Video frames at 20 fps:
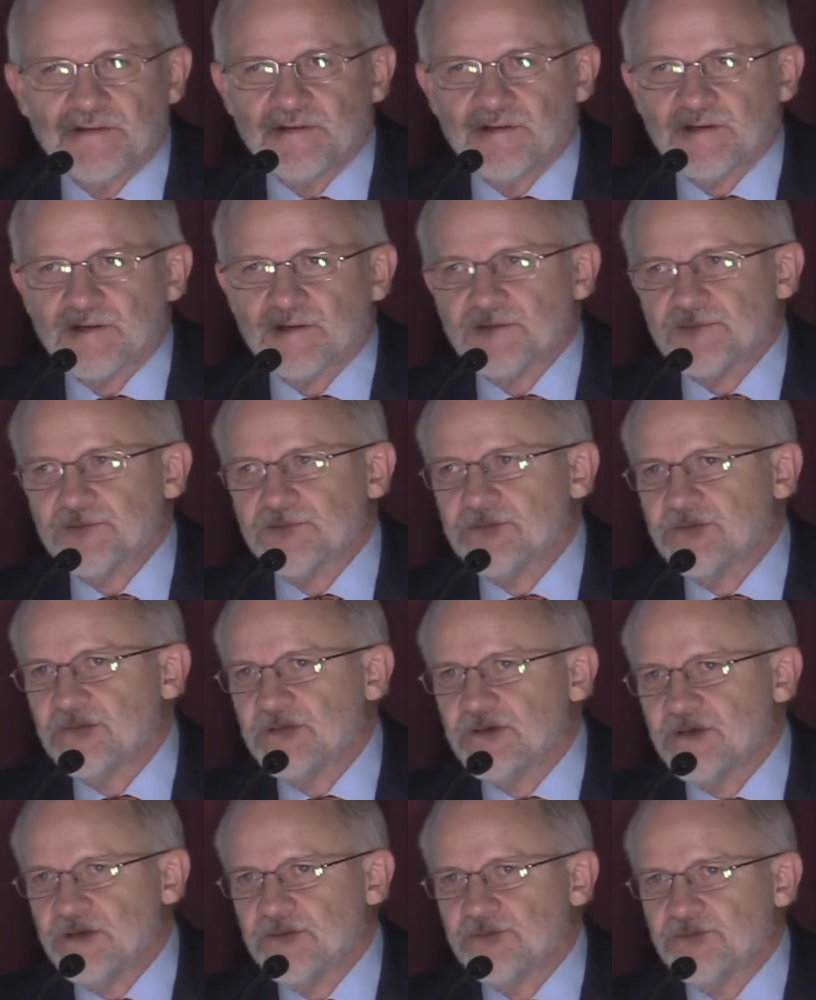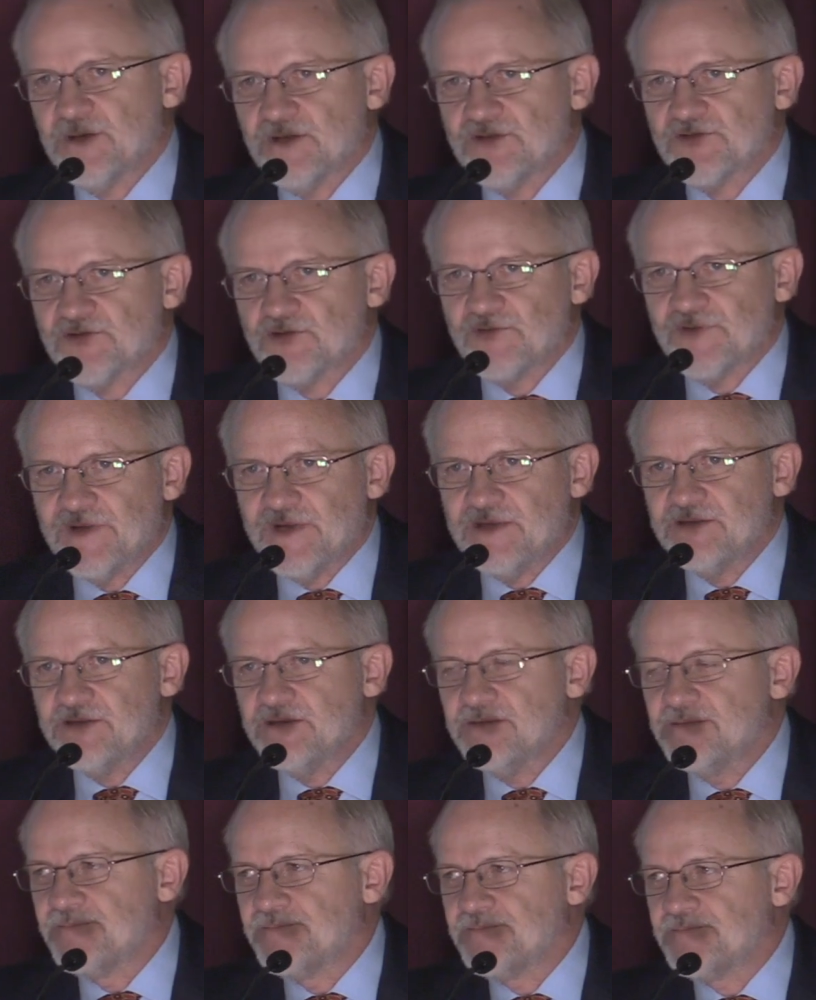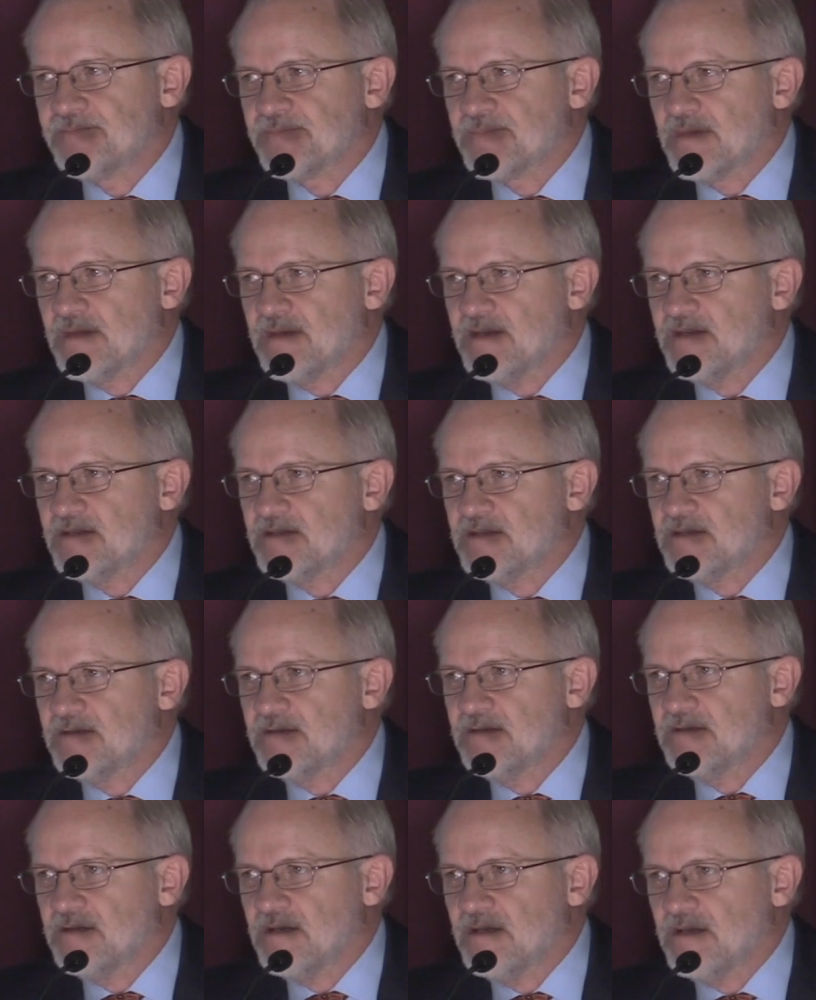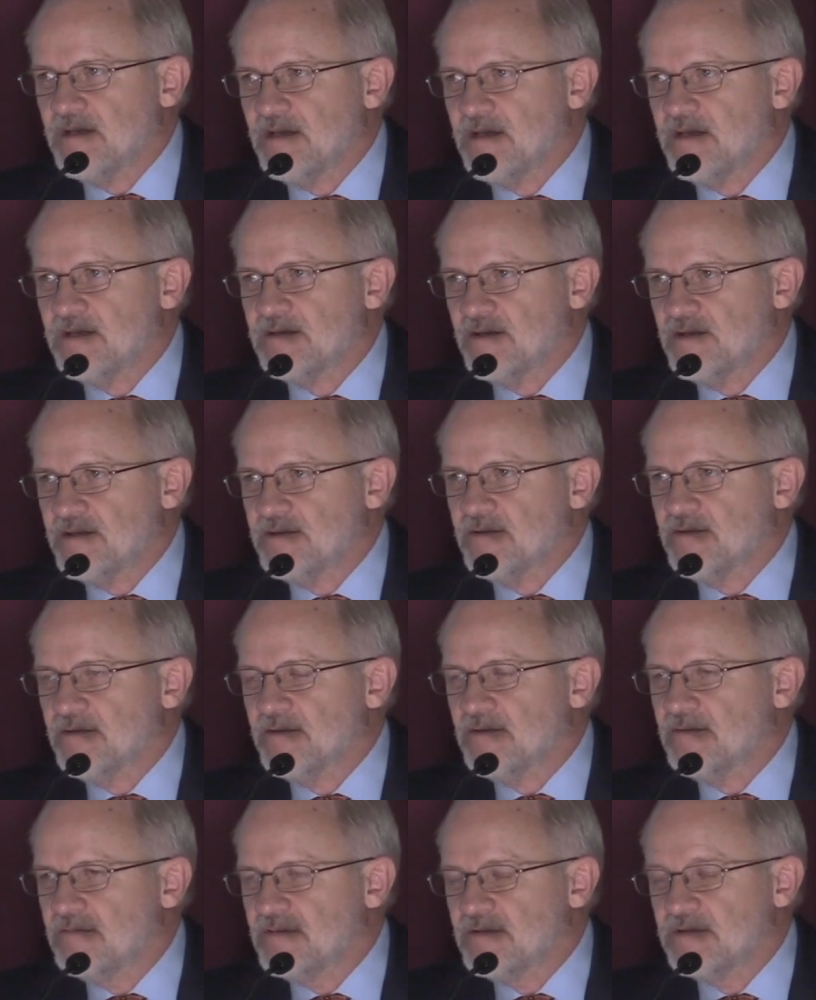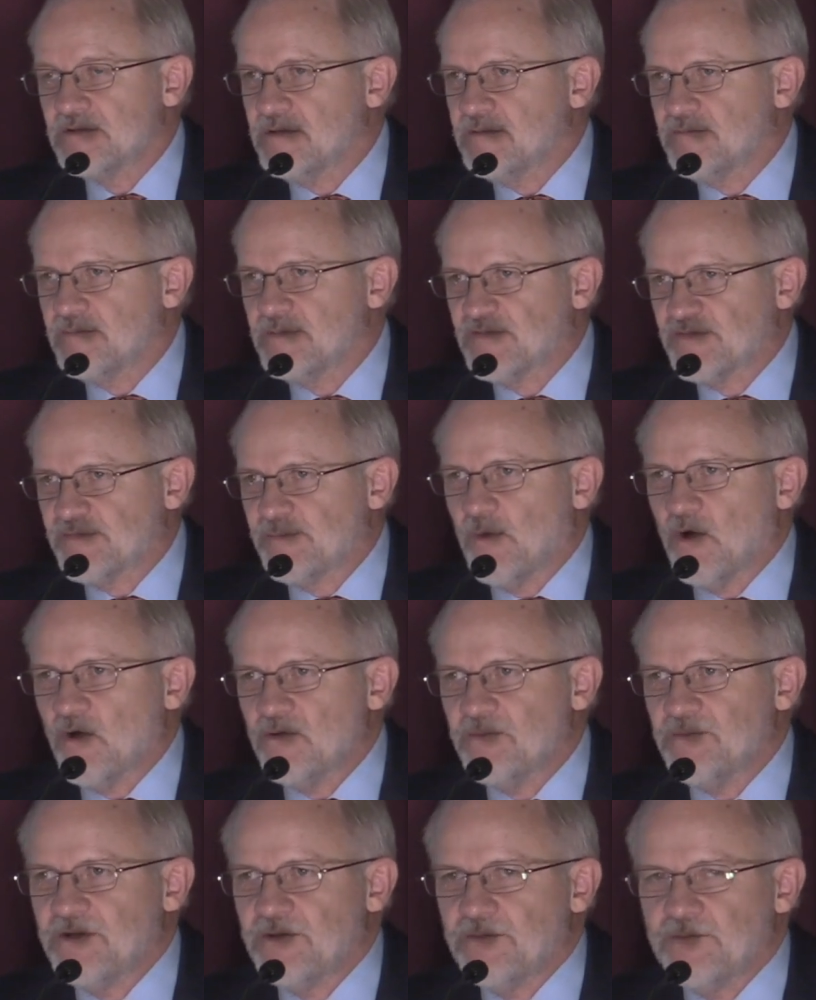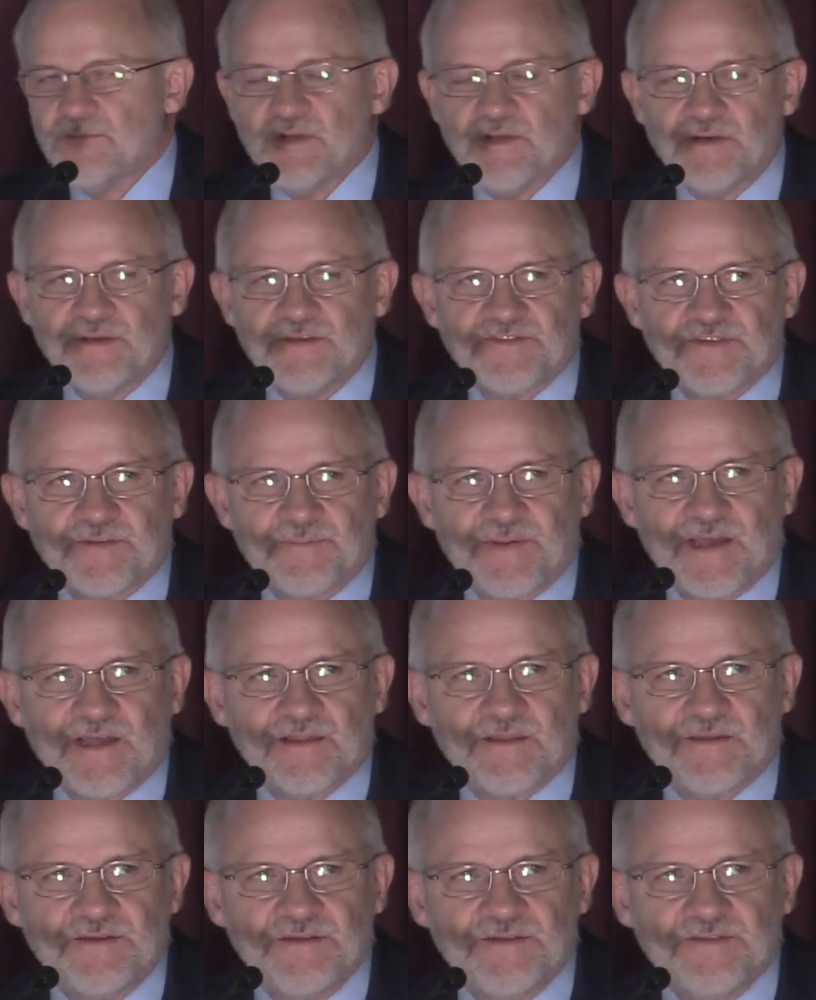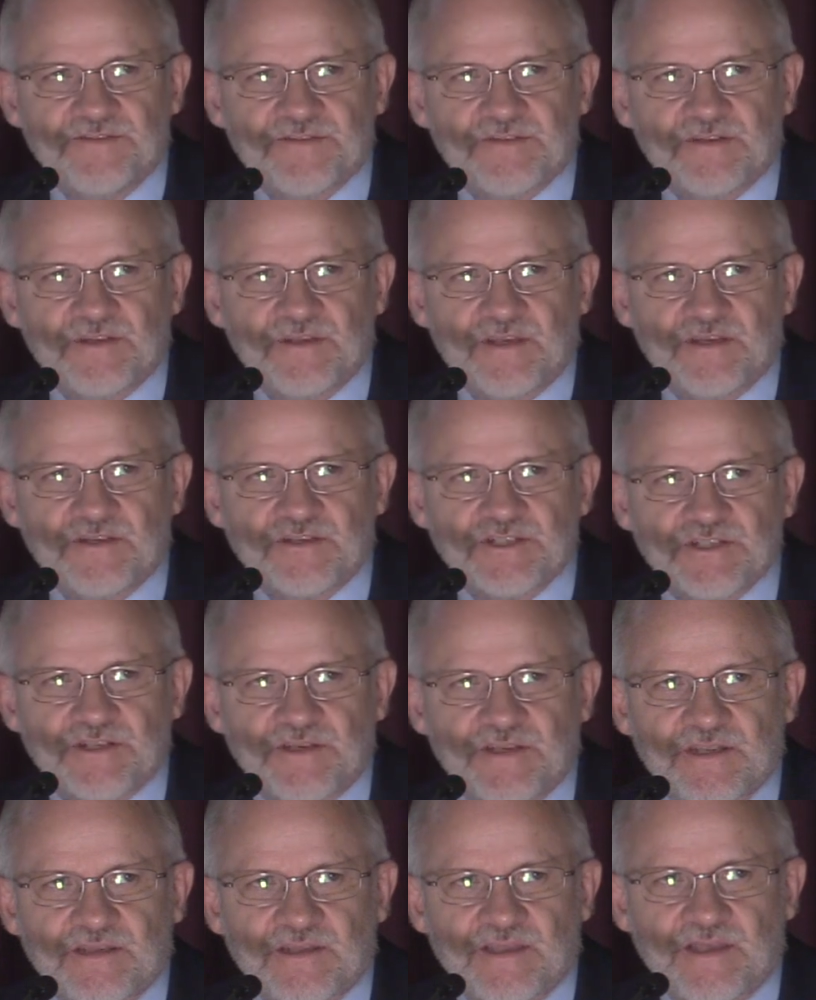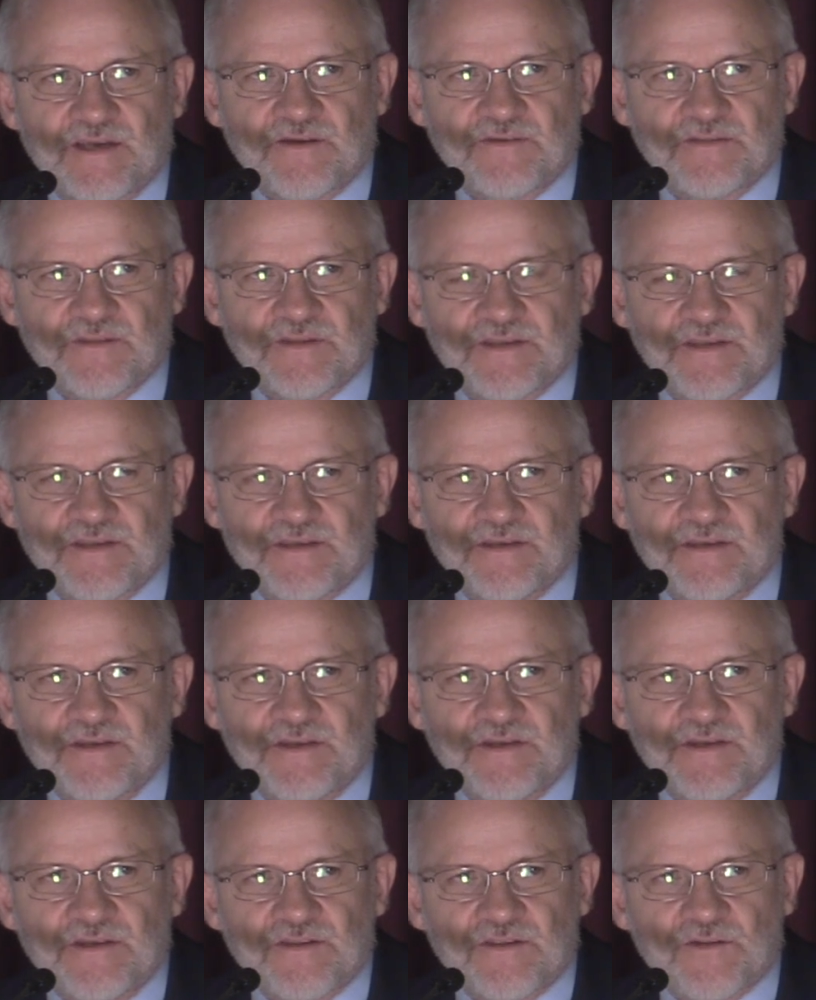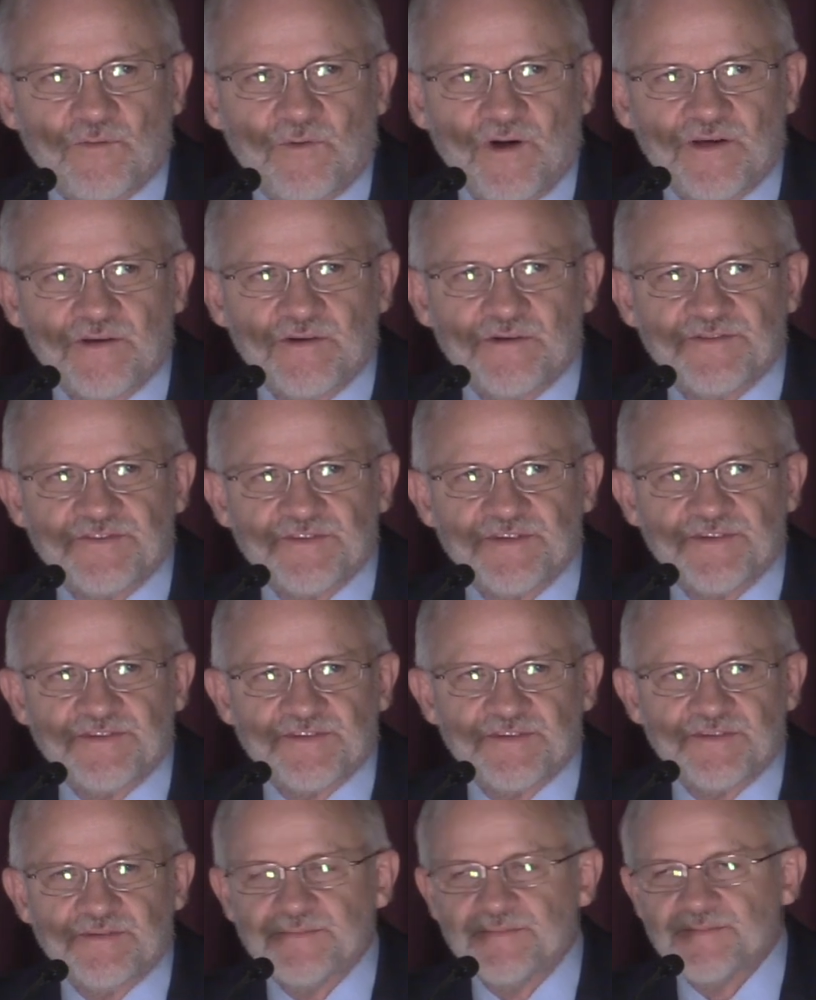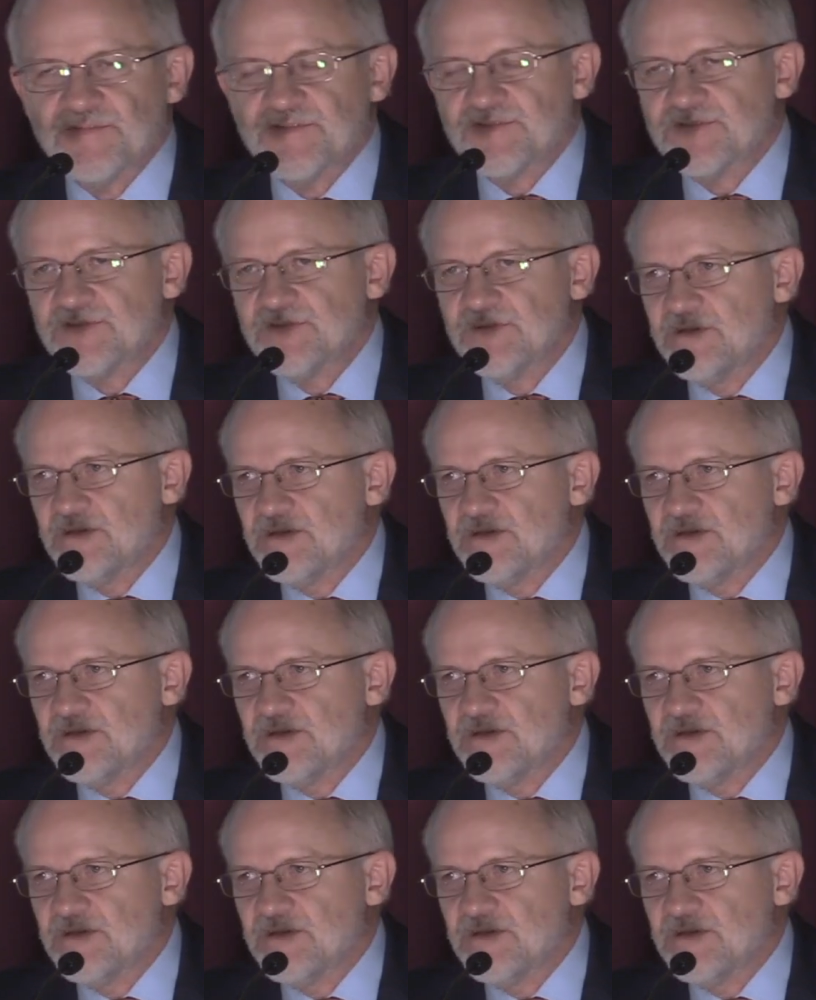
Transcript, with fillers: um, in Pennsylvania and, and other small mu municipalities and, and shutting down the, the water systems.